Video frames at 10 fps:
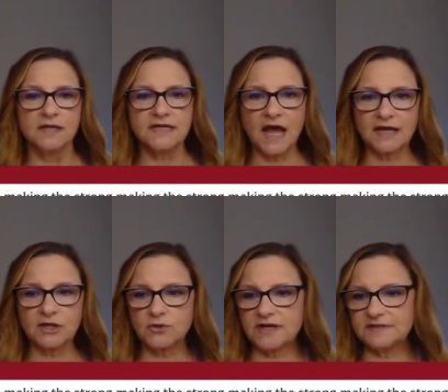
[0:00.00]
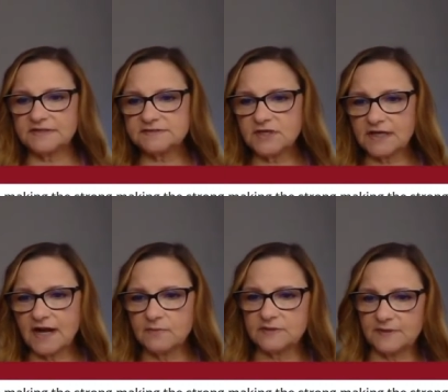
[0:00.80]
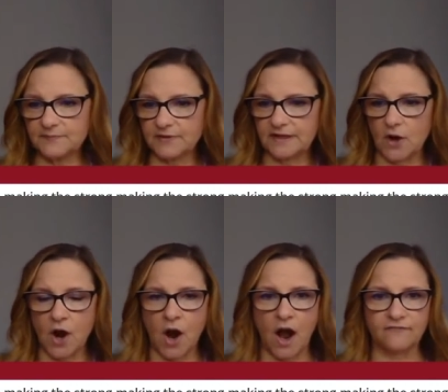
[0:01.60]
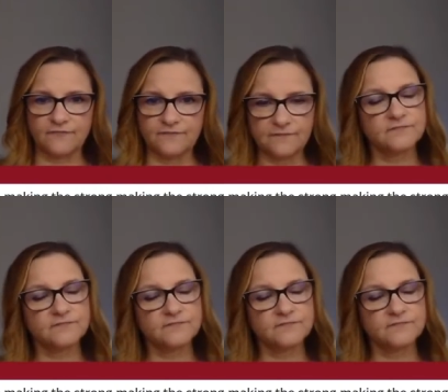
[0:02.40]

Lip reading: Yeah, I agree, because look at how many people get off